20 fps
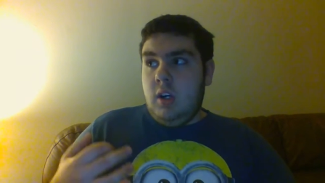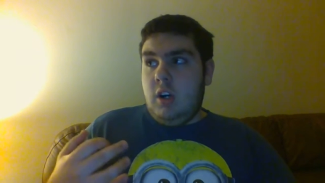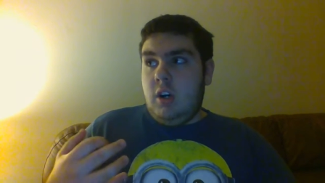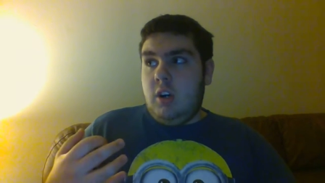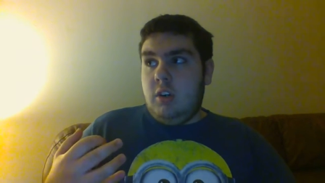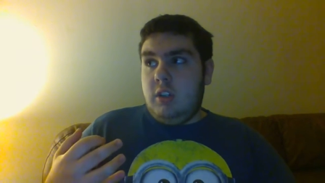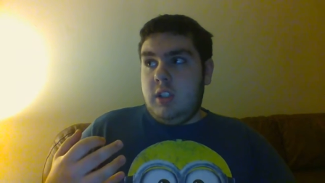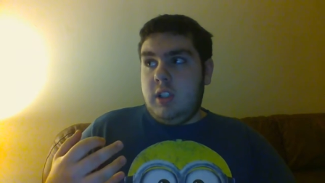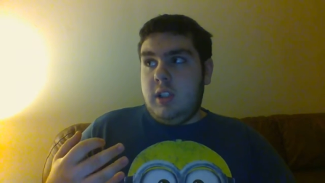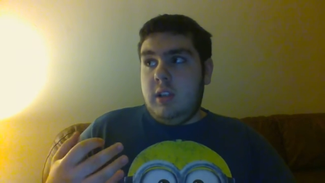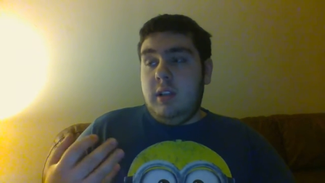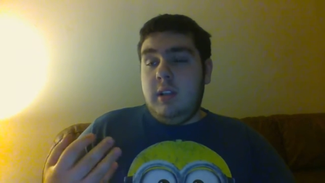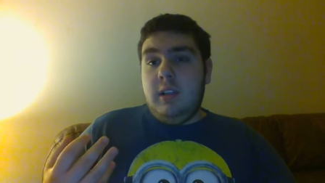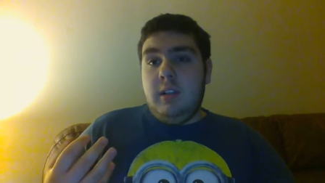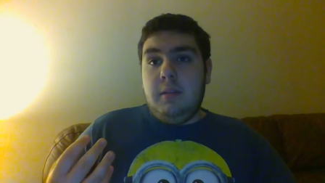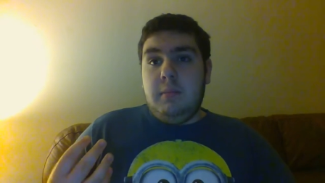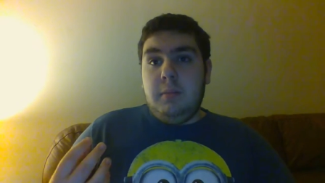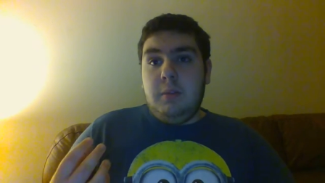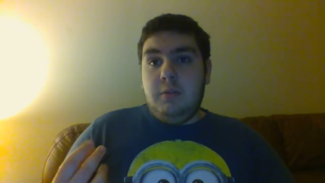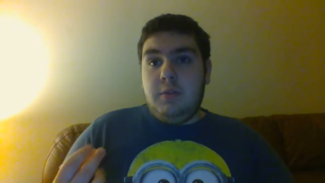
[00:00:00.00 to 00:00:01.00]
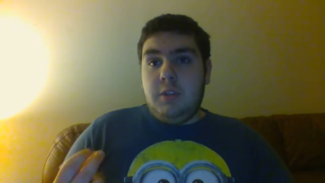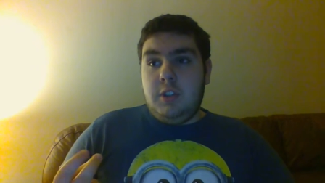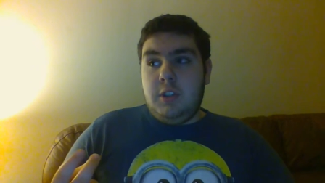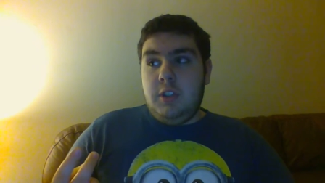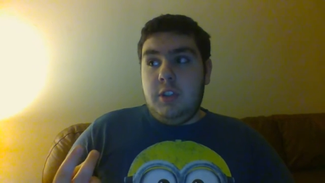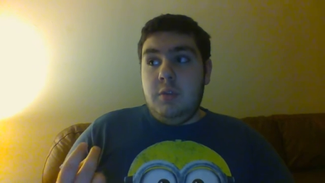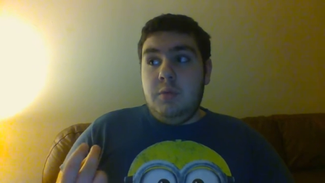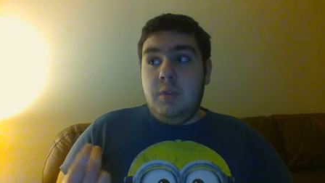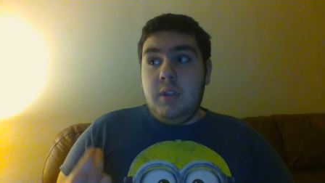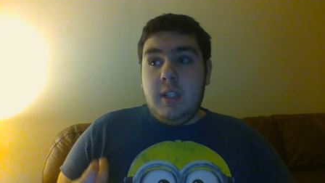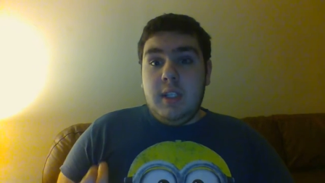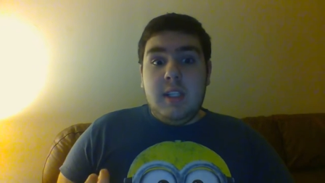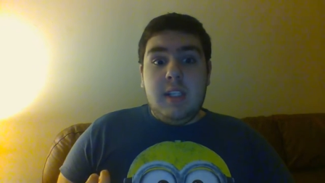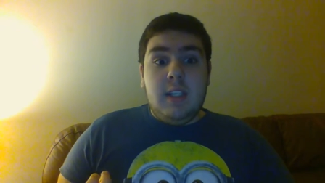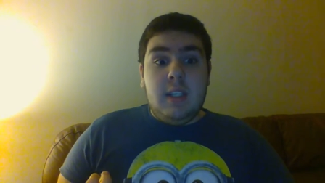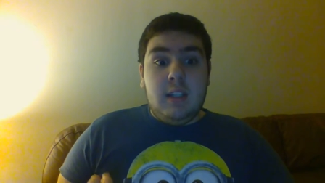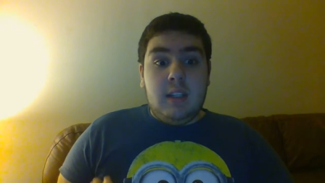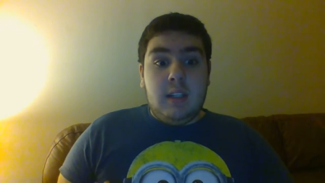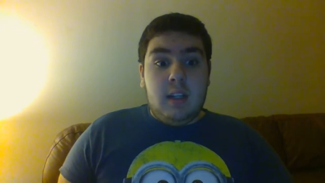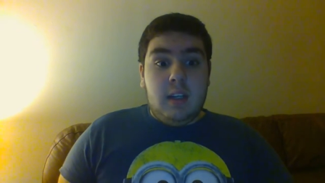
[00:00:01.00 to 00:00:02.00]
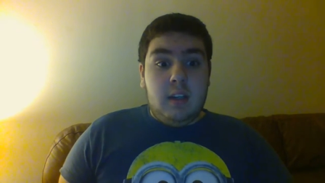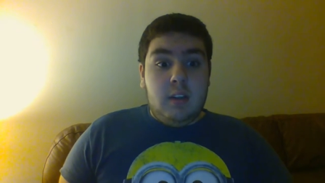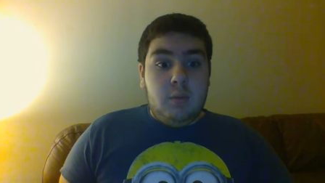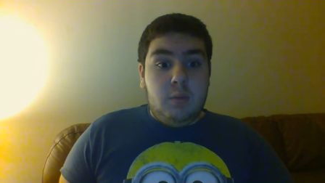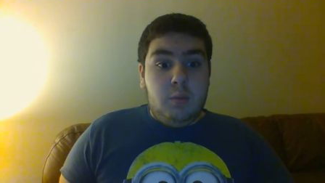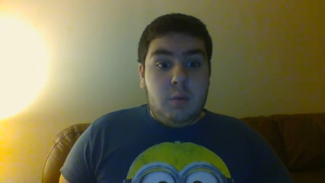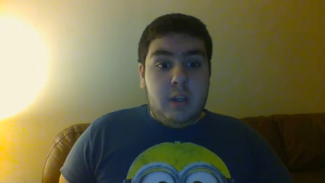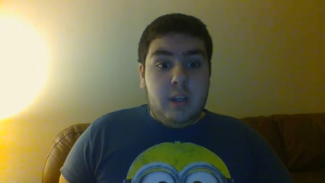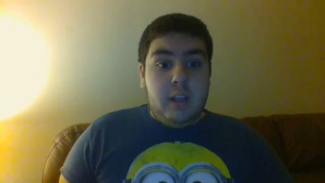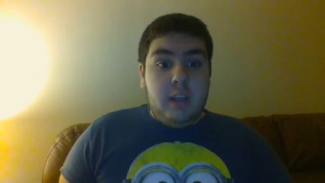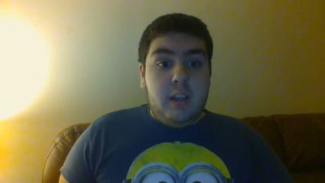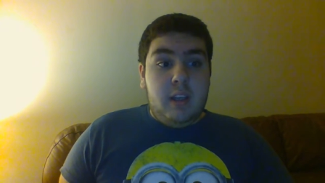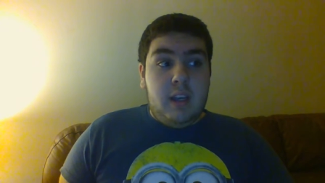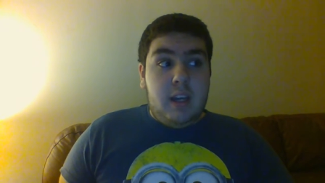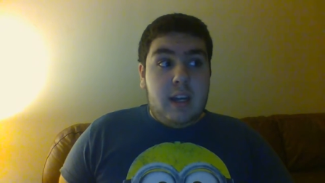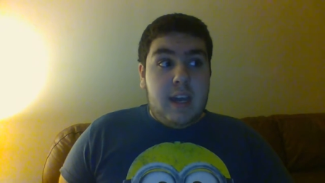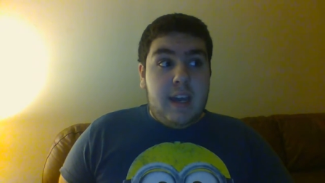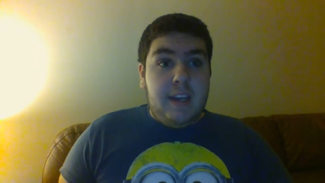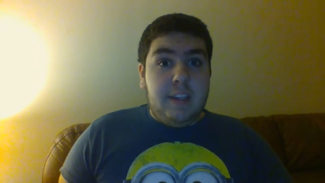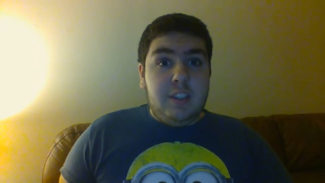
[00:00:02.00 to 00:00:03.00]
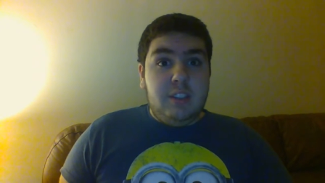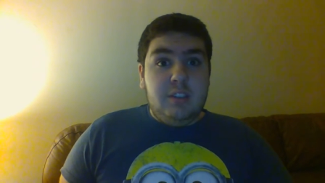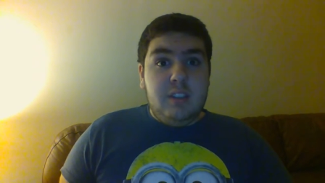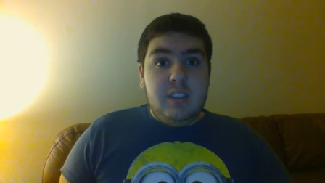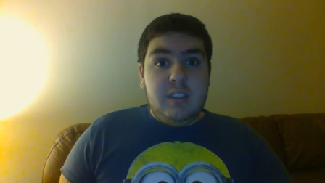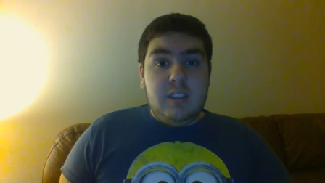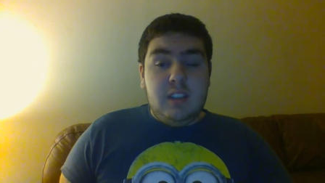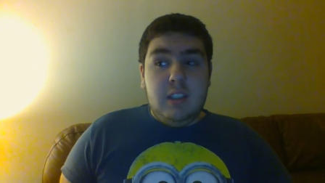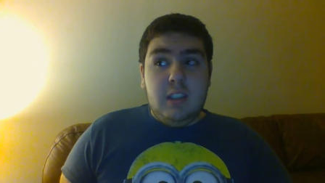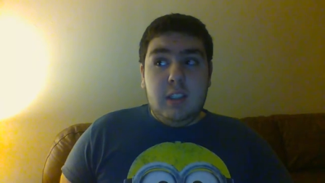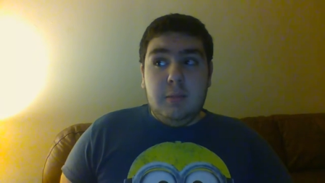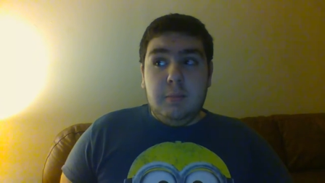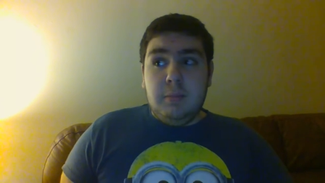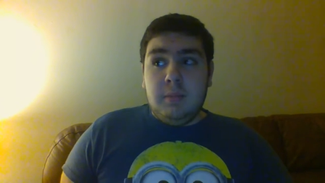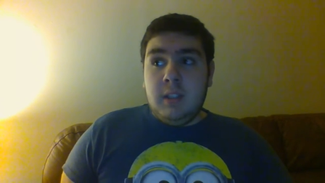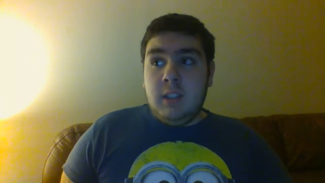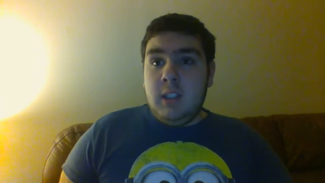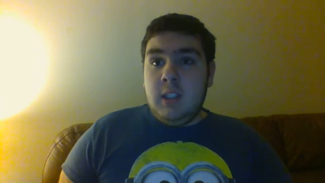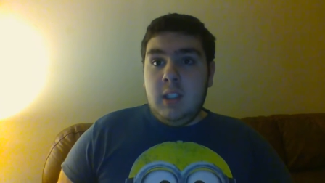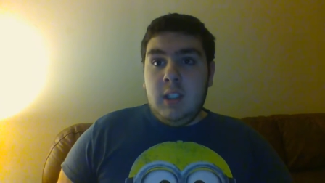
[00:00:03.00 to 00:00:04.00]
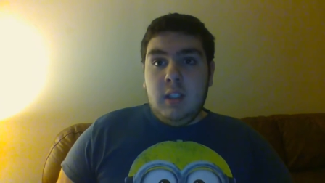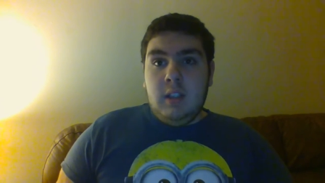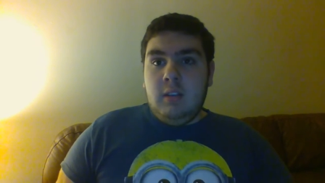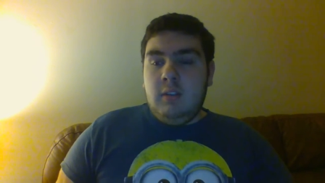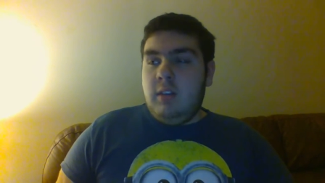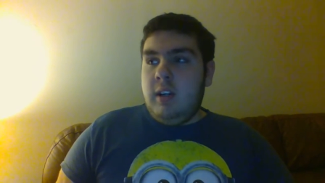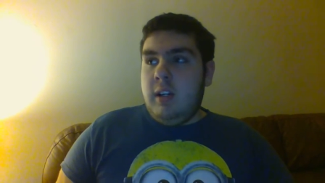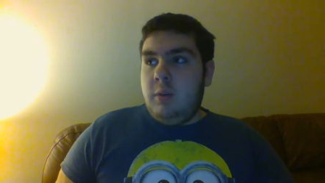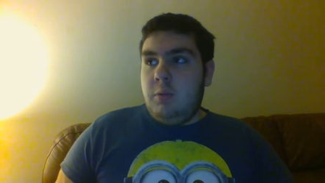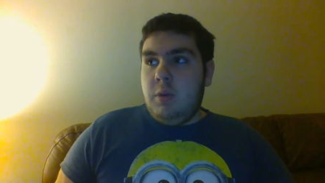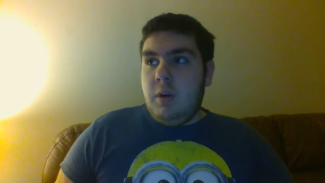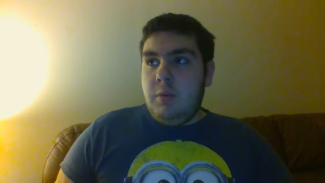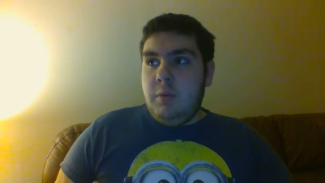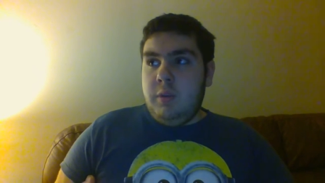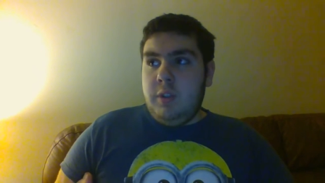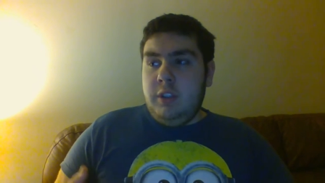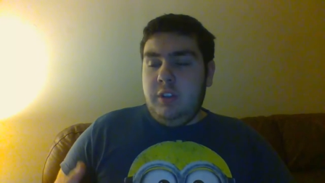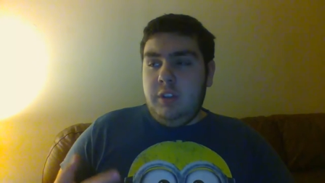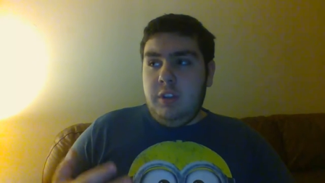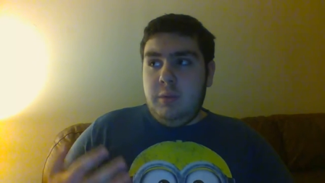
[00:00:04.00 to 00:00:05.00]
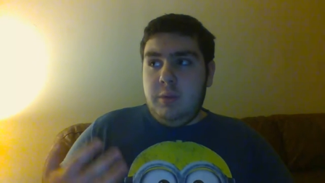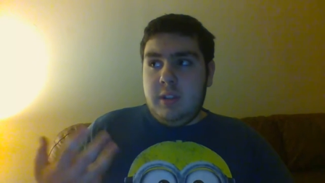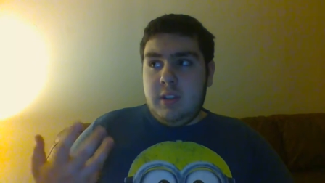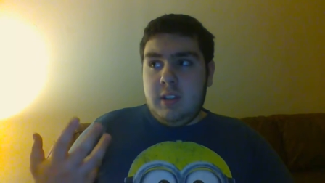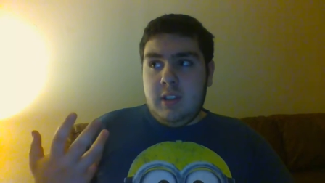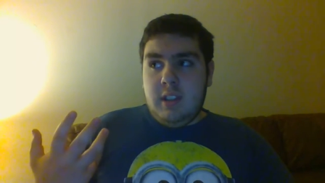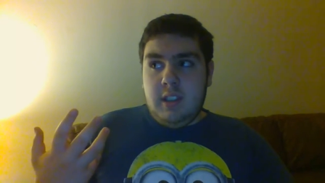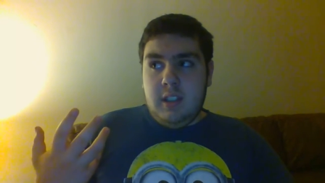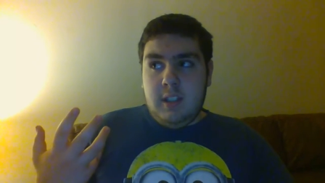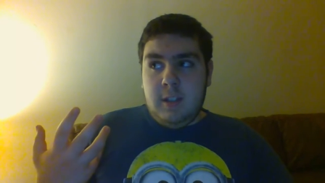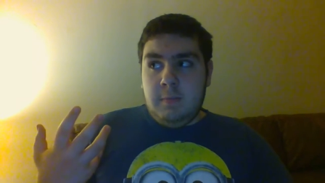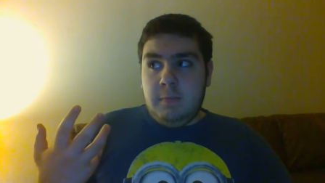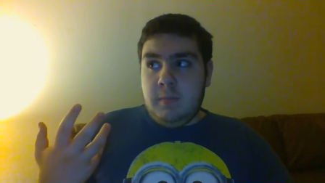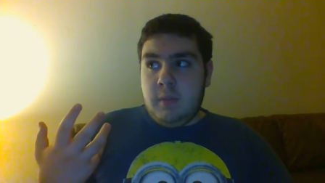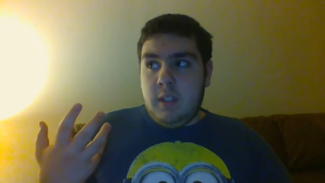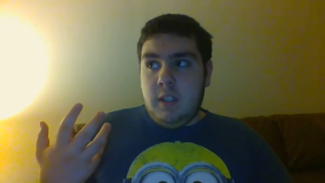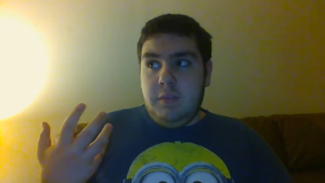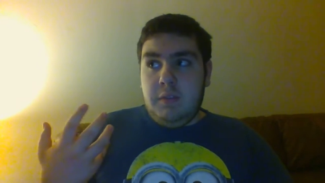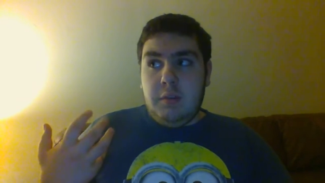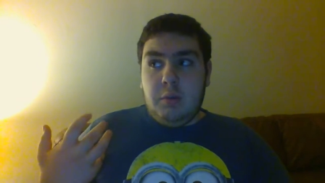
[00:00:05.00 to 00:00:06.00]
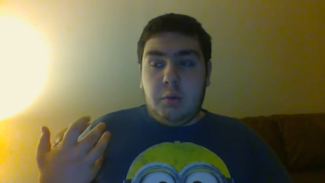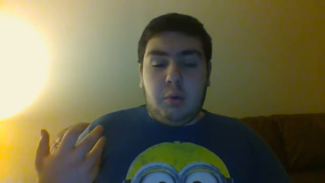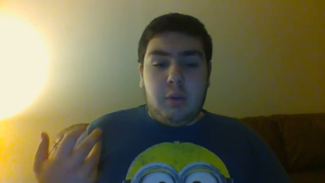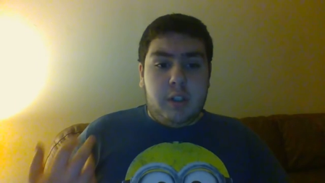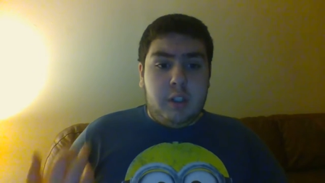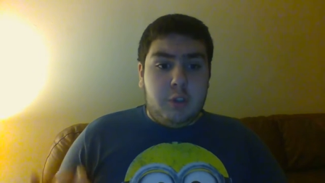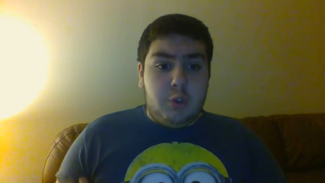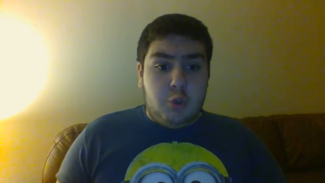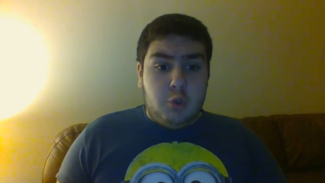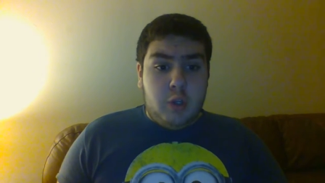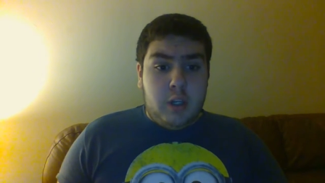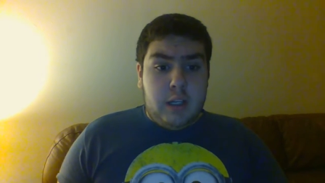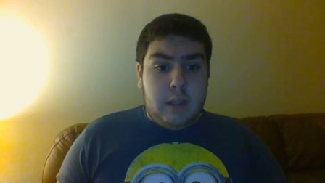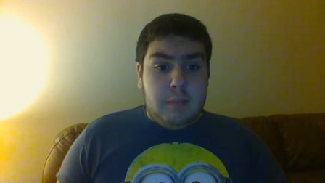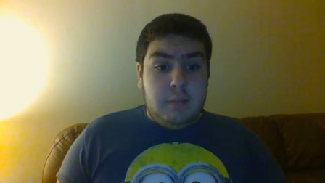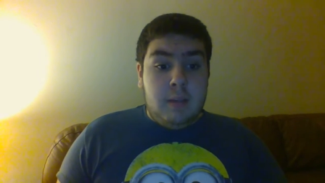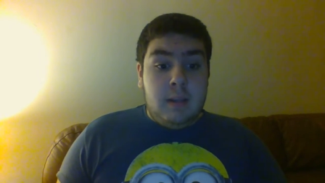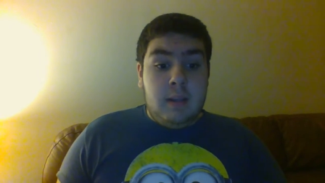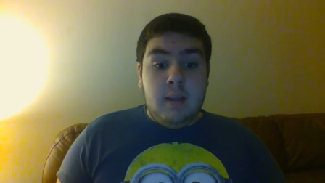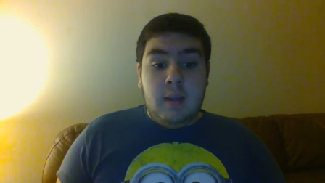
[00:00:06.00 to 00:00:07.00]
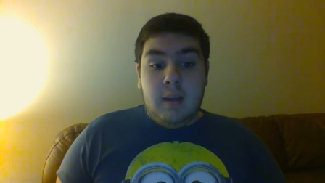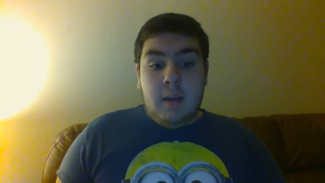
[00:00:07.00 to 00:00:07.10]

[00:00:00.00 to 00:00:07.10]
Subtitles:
are done in the most unique kind of way that actually seem like what you would see if you were in a dream.